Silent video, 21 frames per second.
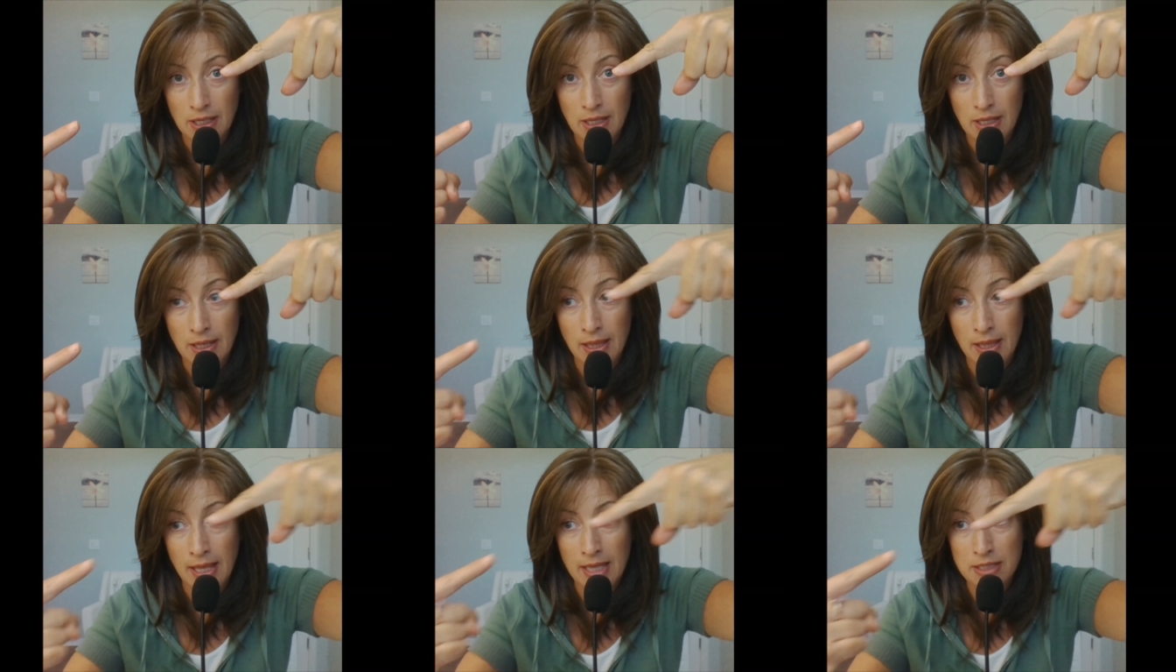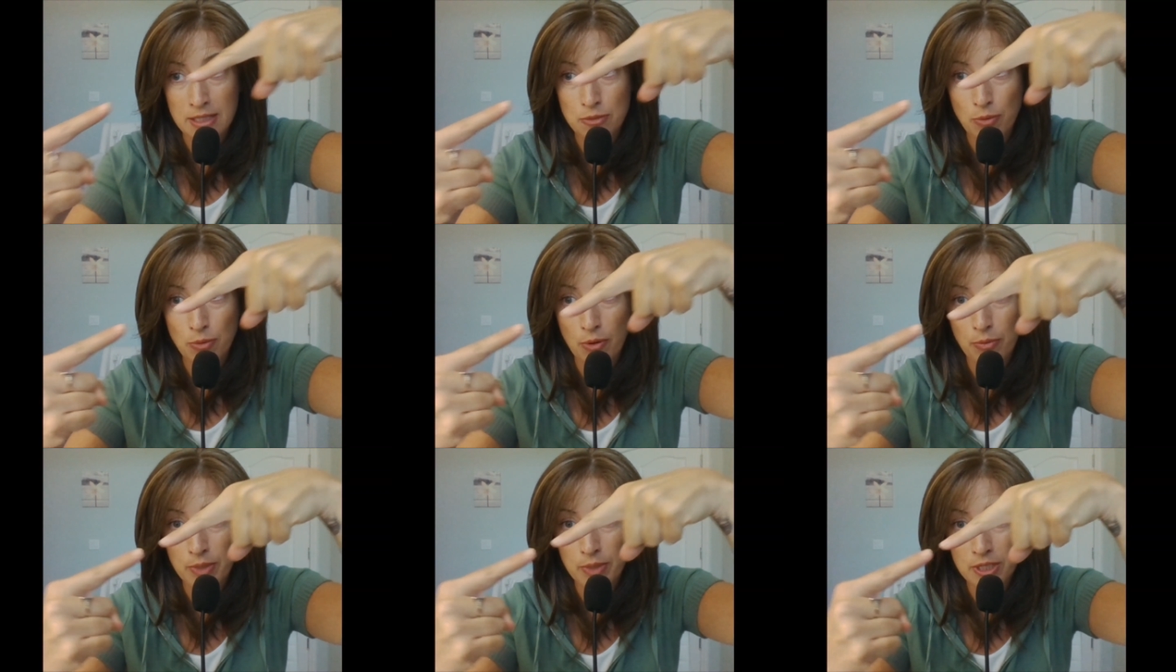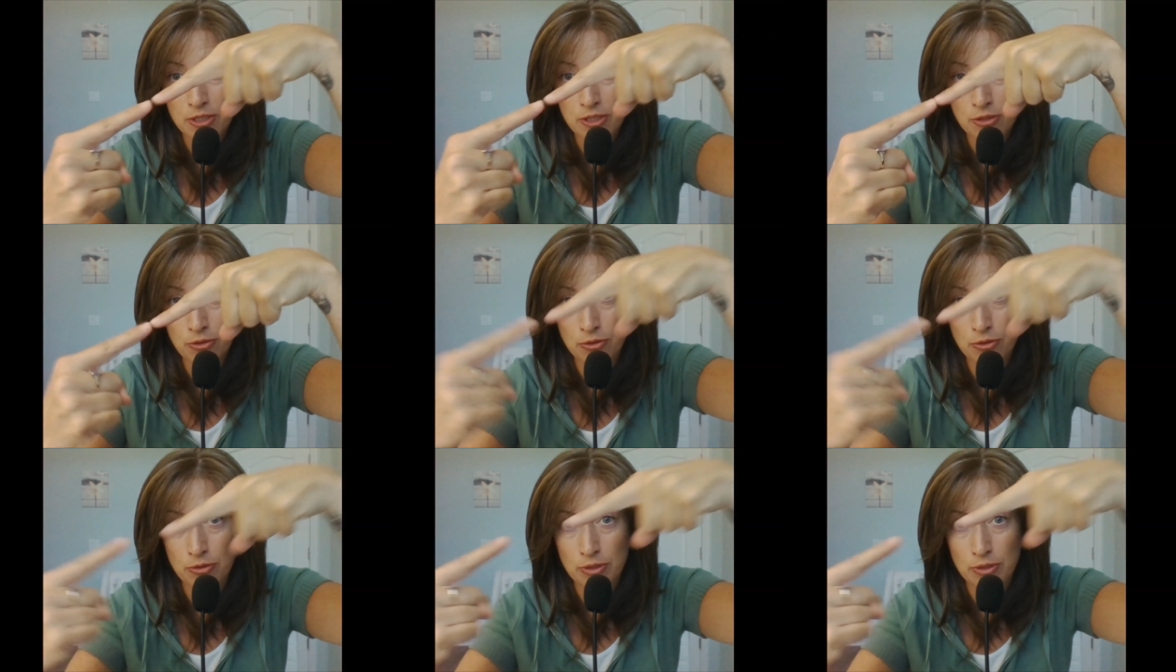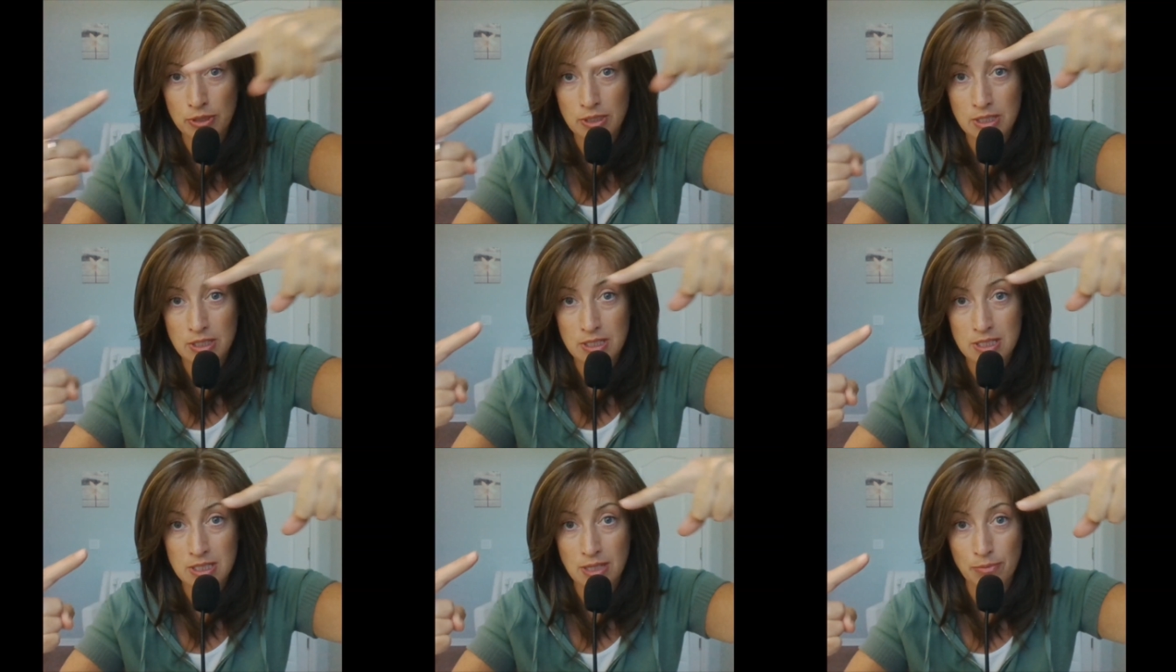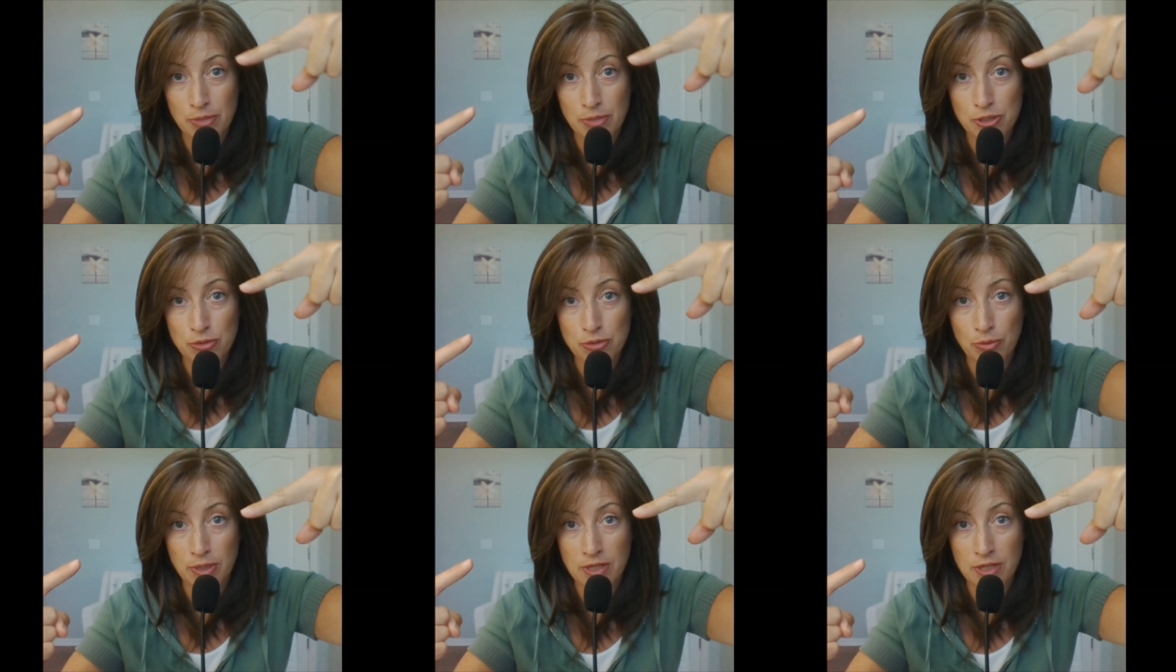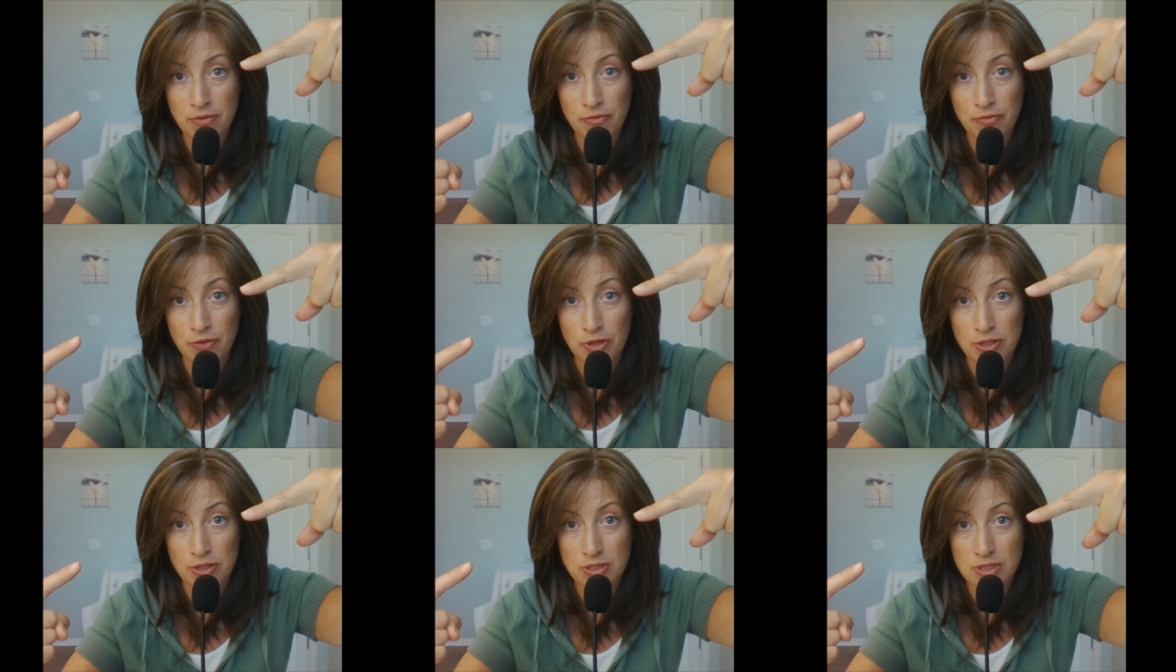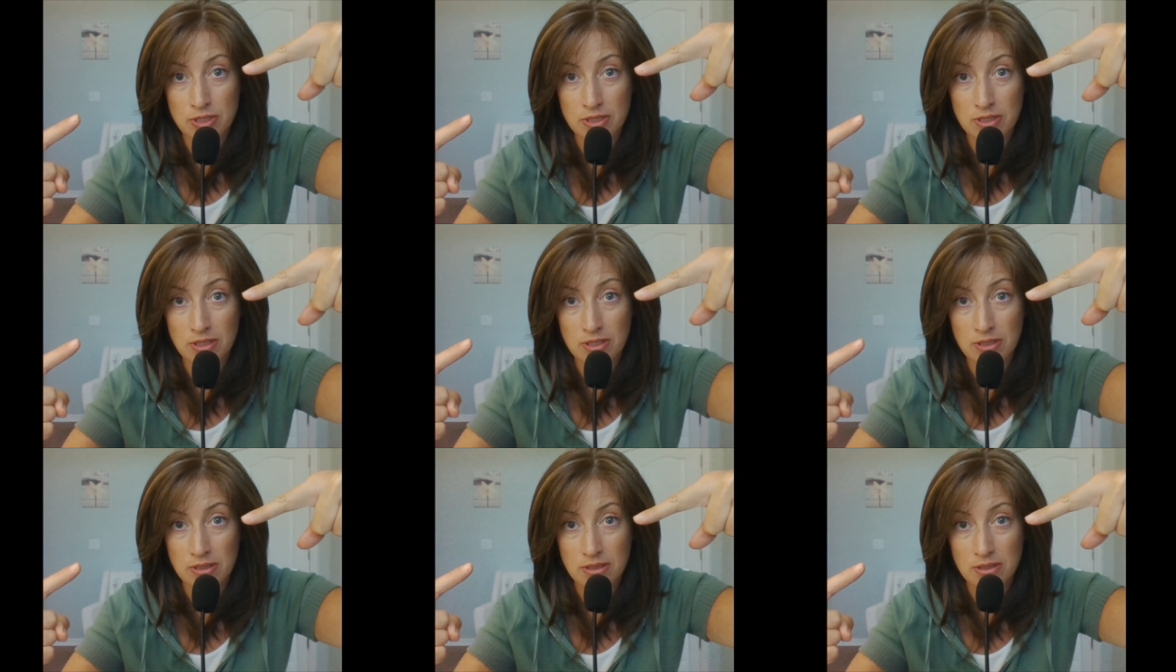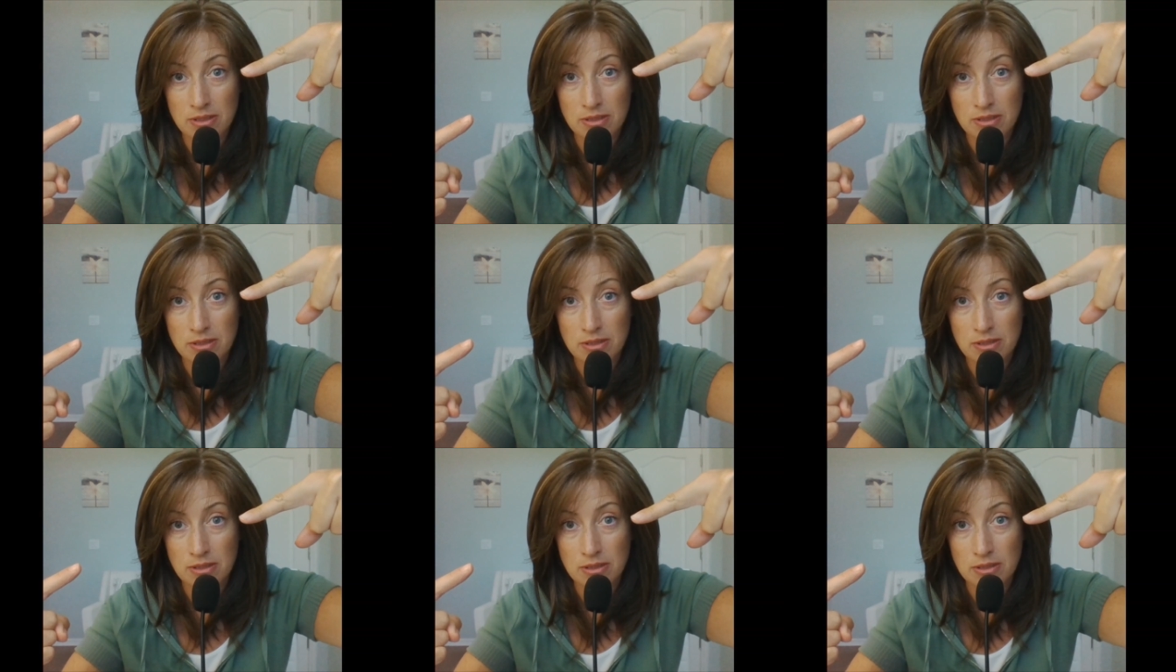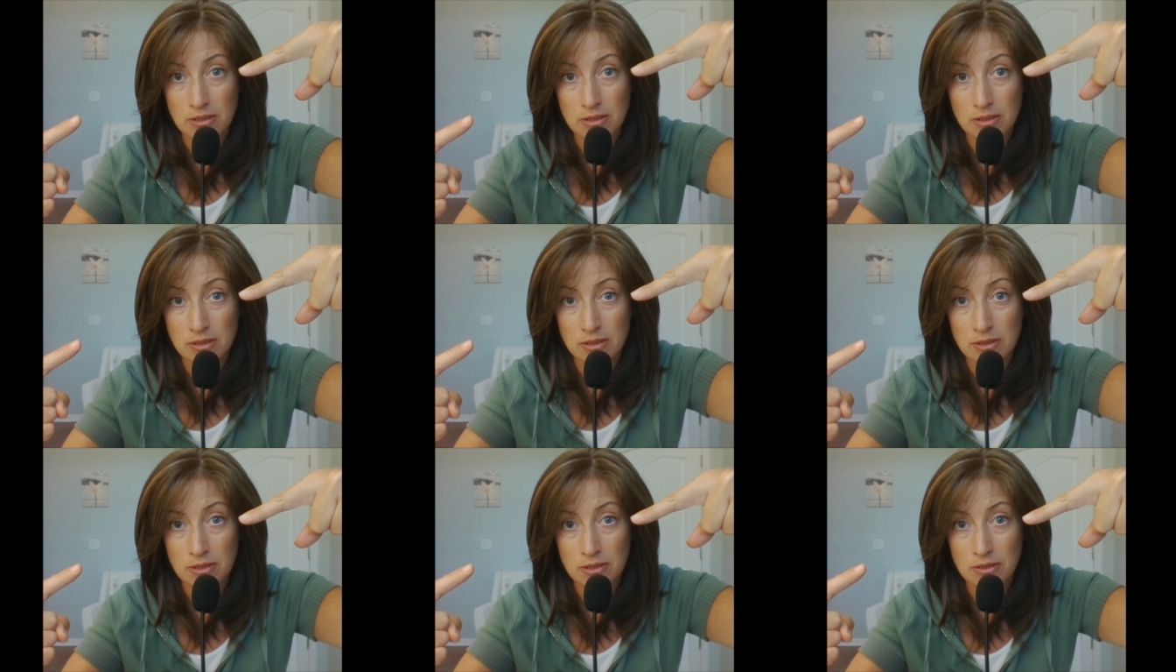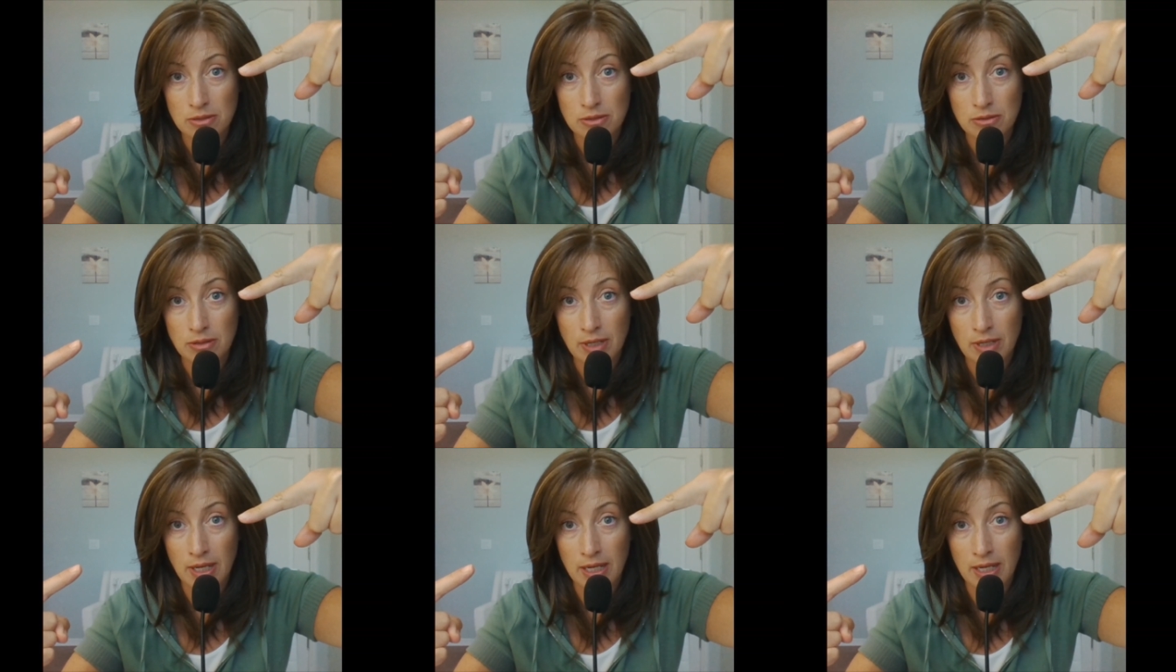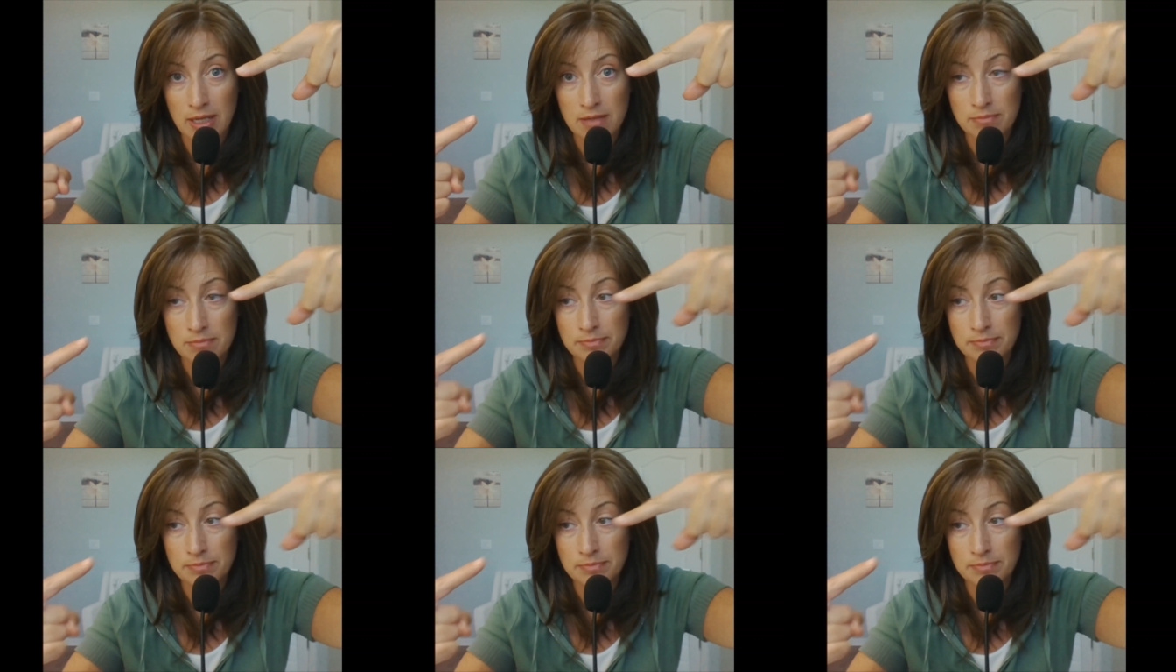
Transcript: That's what we do December 21st. Okay?